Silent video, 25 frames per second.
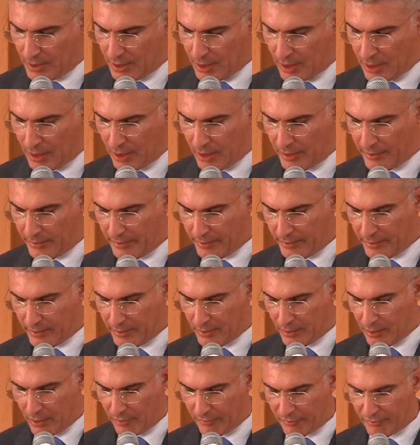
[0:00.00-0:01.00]
are
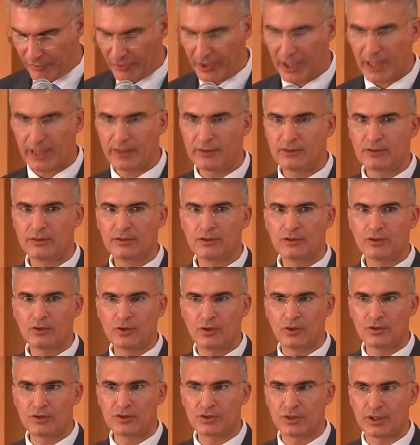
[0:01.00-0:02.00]
of great
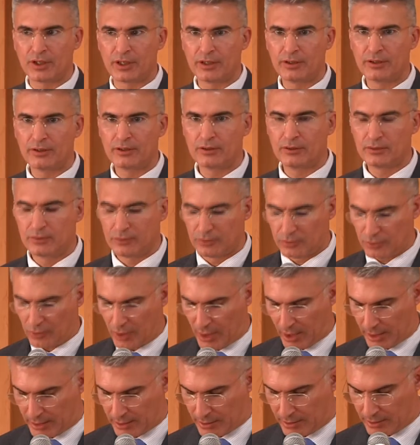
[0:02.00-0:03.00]
concern to
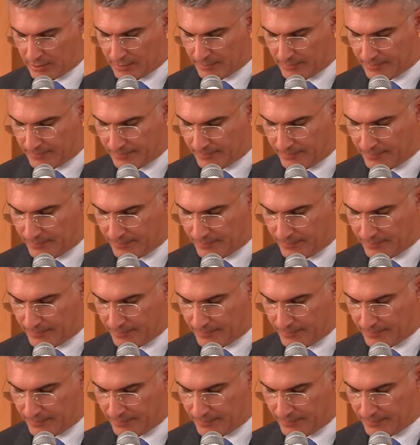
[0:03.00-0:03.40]
us.